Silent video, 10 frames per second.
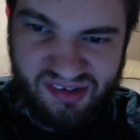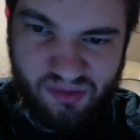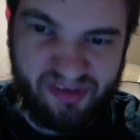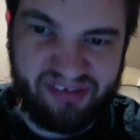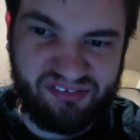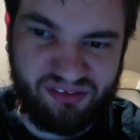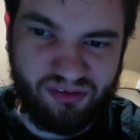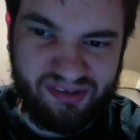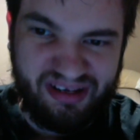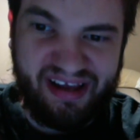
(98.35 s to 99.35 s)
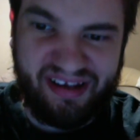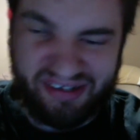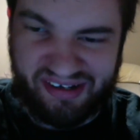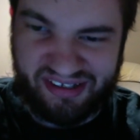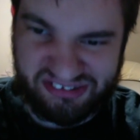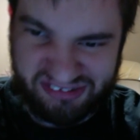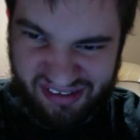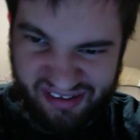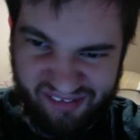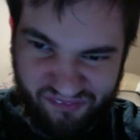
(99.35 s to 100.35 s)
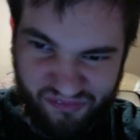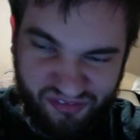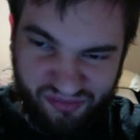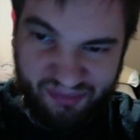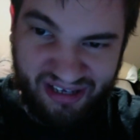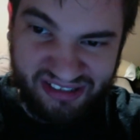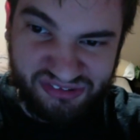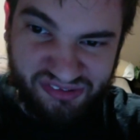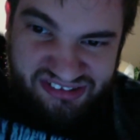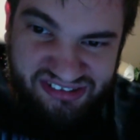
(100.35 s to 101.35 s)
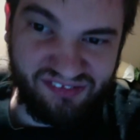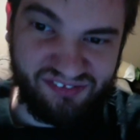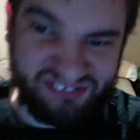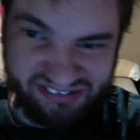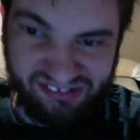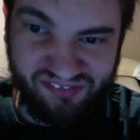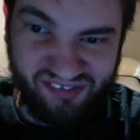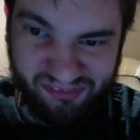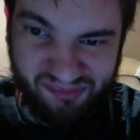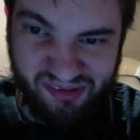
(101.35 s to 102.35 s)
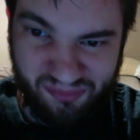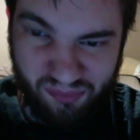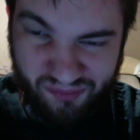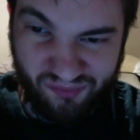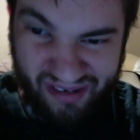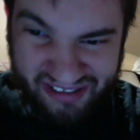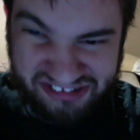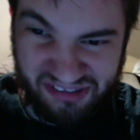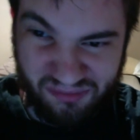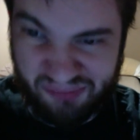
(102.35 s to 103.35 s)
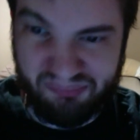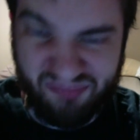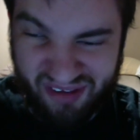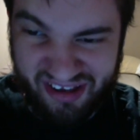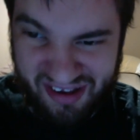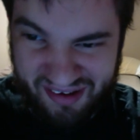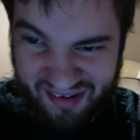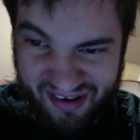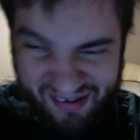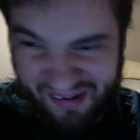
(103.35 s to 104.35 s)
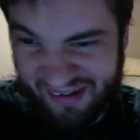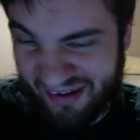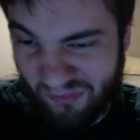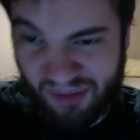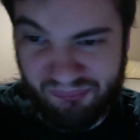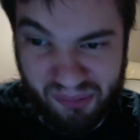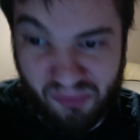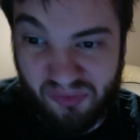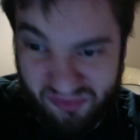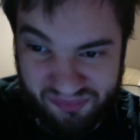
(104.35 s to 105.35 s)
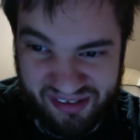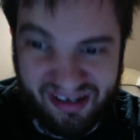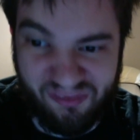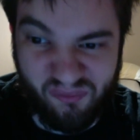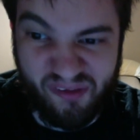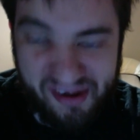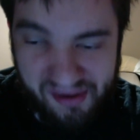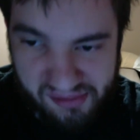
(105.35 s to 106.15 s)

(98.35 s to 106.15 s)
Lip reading: Winning the tournament, the backstory itself still affected me at the point where I now want both of them to kind of win.